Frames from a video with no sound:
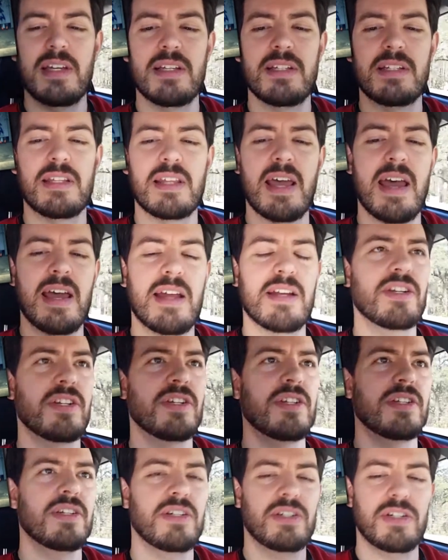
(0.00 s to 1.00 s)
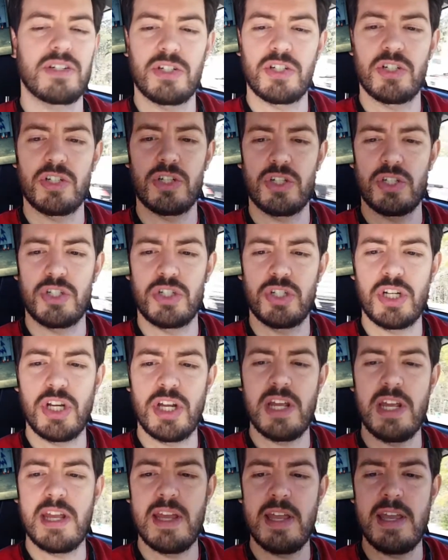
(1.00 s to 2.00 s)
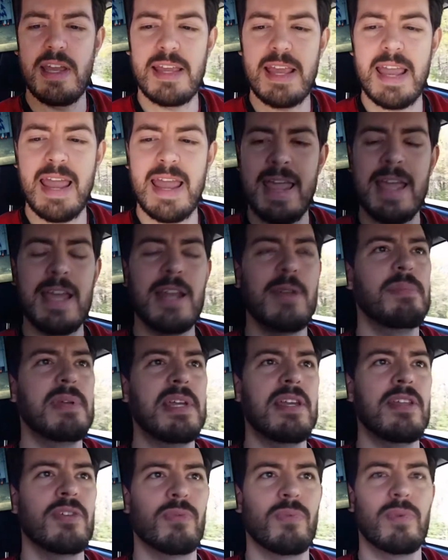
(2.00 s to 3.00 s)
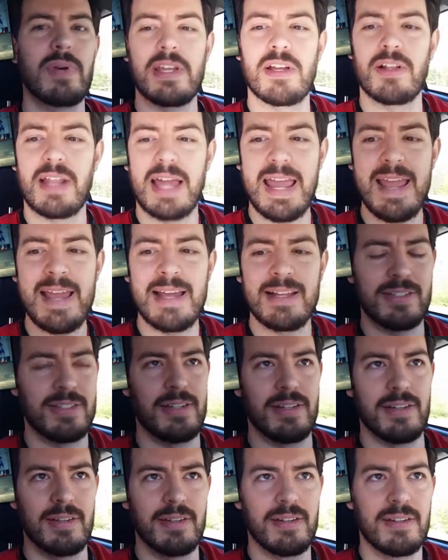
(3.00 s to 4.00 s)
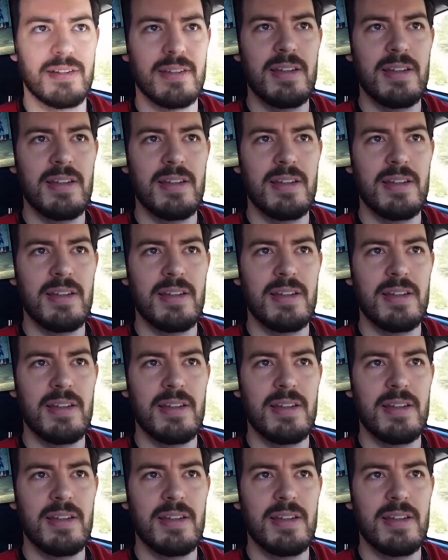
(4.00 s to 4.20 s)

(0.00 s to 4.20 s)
that she can't be the real Hansen,